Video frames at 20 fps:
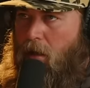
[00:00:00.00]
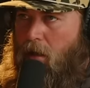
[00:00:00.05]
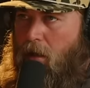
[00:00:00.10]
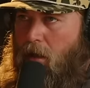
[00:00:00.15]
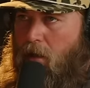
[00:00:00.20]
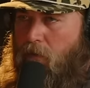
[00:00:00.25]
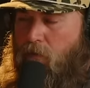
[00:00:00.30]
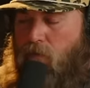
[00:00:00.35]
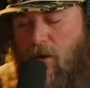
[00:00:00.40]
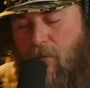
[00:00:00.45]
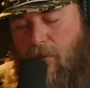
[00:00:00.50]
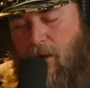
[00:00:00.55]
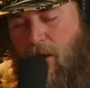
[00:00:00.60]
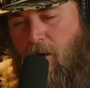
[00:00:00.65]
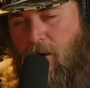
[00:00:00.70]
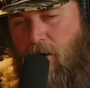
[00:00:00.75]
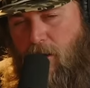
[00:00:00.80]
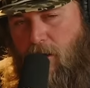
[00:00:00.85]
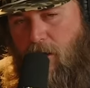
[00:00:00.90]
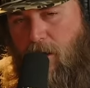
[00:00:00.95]
If we'd have
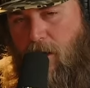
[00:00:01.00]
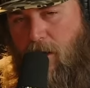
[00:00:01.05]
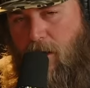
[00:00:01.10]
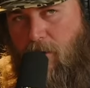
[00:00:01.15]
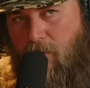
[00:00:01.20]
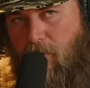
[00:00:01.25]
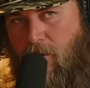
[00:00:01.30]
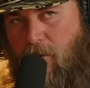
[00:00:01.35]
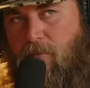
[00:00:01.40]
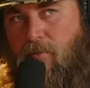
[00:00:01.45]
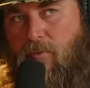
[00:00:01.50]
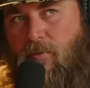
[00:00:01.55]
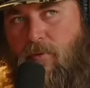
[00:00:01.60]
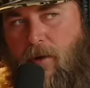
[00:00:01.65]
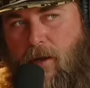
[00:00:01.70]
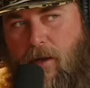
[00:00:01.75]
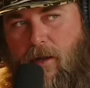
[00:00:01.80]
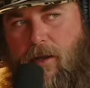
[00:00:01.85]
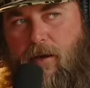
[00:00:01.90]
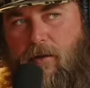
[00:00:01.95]
been hooking it, we
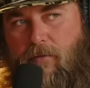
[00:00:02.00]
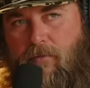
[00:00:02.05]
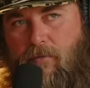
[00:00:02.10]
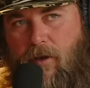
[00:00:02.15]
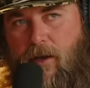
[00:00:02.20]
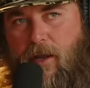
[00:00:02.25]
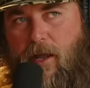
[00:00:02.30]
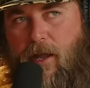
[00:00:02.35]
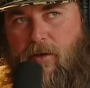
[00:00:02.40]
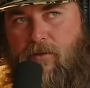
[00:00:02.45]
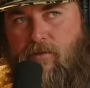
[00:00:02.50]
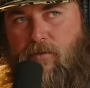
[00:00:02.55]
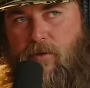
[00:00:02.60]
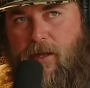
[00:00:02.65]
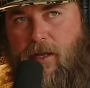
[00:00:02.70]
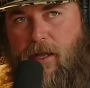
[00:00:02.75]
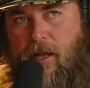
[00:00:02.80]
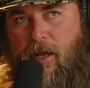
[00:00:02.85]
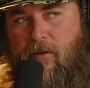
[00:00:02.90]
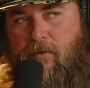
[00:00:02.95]
probably could have rung out
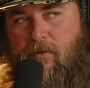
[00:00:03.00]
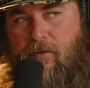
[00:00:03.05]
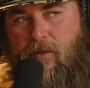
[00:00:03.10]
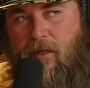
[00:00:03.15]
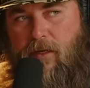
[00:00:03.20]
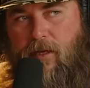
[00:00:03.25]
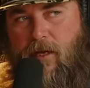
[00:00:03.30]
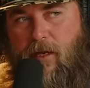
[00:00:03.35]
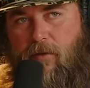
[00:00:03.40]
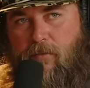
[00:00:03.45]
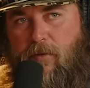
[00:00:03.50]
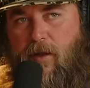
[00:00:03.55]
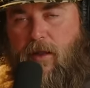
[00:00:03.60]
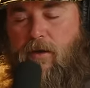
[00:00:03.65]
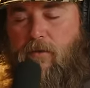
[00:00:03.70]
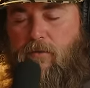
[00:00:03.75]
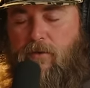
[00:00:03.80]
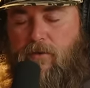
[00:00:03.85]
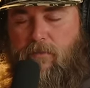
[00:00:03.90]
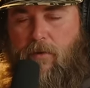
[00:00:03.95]
twenty cows that day. The way
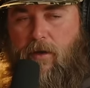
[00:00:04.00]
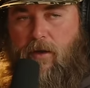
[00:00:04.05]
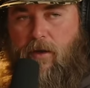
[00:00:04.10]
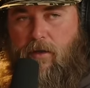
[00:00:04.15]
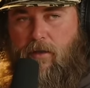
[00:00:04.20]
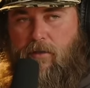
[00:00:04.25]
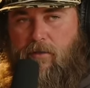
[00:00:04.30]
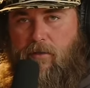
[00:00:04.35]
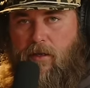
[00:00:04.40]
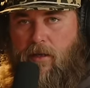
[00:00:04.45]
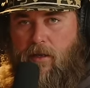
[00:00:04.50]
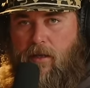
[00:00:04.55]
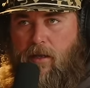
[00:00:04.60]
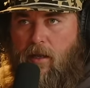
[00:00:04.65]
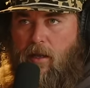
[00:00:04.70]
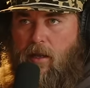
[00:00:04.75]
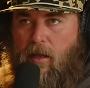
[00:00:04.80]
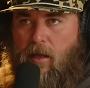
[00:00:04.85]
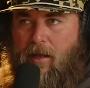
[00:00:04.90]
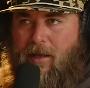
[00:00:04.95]
they responded, because they
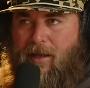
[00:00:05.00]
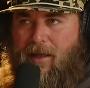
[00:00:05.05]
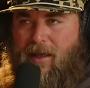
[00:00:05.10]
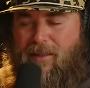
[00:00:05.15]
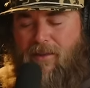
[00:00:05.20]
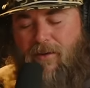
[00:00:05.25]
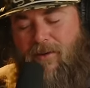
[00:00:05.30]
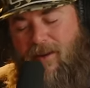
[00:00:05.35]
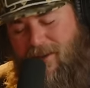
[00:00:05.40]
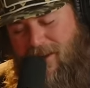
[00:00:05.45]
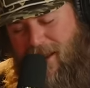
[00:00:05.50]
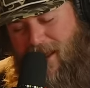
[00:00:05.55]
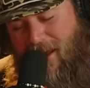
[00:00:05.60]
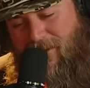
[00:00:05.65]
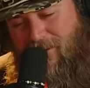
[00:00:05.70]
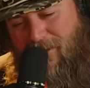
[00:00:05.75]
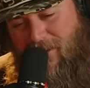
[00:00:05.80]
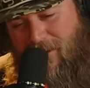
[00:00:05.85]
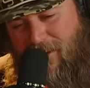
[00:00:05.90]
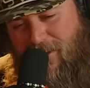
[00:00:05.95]
the only
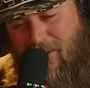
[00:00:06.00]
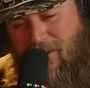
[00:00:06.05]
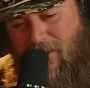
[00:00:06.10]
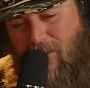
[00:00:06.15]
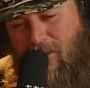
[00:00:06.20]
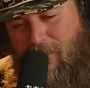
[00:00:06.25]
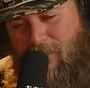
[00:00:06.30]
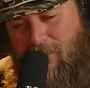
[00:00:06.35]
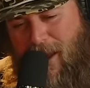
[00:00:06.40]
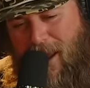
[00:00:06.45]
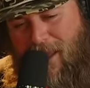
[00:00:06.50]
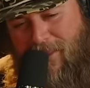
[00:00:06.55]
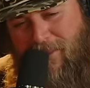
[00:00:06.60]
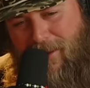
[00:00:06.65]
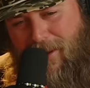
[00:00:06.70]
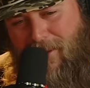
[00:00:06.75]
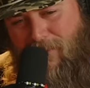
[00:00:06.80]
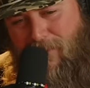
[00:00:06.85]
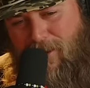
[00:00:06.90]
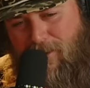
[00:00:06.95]
down th- the only bad
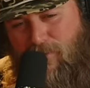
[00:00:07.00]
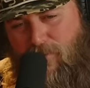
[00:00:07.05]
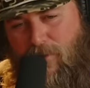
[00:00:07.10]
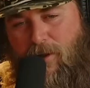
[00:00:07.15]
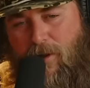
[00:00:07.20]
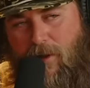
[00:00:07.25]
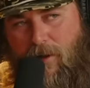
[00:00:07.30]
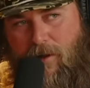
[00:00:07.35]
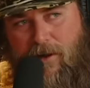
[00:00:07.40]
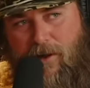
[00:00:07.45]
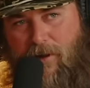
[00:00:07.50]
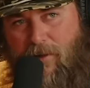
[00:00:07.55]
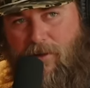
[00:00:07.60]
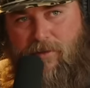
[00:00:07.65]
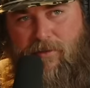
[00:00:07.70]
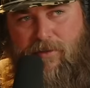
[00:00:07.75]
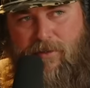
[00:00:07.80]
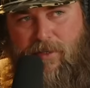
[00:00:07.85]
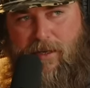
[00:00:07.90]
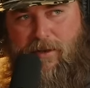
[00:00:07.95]
thing was we're calling it
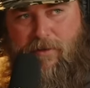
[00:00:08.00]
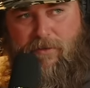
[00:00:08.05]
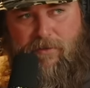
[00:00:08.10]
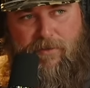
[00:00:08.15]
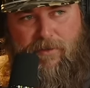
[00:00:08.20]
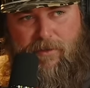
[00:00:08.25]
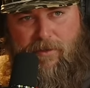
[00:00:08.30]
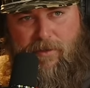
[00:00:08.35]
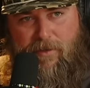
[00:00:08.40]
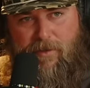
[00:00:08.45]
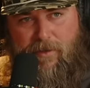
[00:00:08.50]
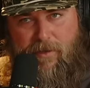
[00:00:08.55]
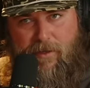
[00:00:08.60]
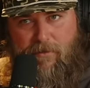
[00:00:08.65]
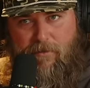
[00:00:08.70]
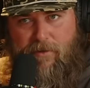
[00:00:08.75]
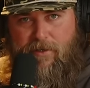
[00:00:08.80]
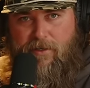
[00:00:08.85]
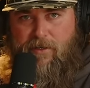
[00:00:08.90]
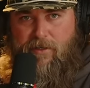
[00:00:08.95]
all singles,
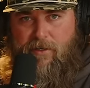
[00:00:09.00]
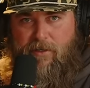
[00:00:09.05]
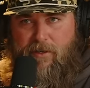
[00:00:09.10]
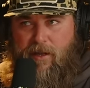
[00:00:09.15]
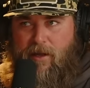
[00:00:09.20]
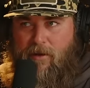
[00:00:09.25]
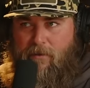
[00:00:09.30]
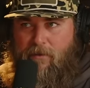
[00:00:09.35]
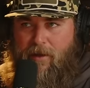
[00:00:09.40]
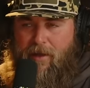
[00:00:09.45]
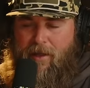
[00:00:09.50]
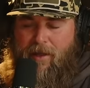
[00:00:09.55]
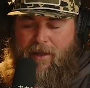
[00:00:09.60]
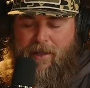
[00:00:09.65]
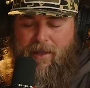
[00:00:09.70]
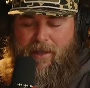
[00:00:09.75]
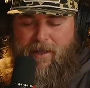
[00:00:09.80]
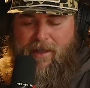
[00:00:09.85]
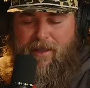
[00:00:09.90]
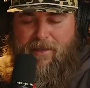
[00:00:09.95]
which you know
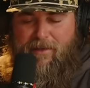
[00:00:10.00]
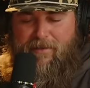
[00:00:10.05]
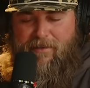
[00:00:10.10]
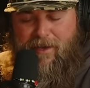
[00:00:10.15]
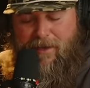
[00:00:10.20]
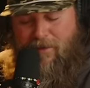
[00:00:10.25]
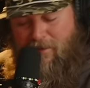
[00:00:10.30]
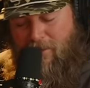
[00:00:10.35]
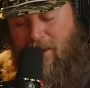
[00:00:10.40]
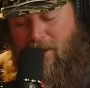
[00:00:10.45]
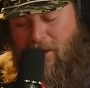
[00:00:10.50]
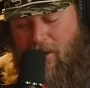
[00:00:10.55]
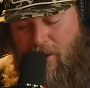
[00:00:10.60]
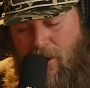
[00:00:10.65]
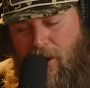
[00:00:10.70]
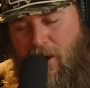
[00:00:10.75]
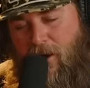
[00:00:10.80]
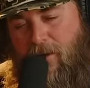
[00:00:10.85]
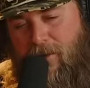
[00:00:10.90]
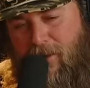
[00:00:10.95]
sounds kind of
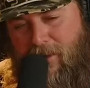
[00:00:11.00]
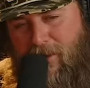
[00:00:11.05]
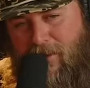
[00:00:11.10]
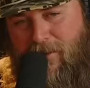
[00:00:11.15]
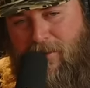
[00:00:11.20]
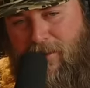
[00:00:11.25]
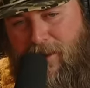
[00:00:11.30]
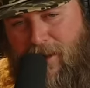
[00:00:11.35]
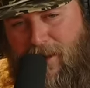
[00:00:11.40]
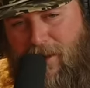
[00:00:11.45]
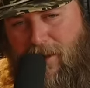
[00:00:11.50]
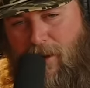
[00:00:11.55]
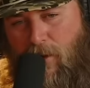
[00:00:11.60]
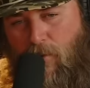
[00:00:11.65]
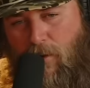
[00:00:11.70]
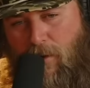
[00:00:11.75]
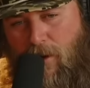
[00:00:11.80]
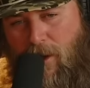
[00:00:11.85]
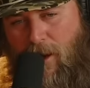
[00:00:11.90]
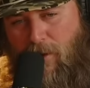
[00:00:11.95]
cunty to say. Like
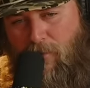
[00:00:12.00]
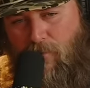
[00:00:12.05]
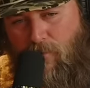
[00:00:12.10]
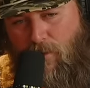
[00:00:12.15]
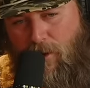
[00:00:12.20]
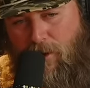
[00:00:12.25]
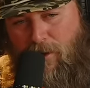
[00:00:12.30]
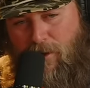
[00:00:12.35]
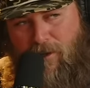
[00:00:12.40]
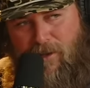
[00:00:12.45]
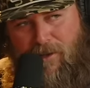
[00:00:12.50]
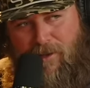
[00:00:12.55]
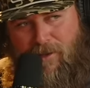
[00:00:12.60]
we only had one,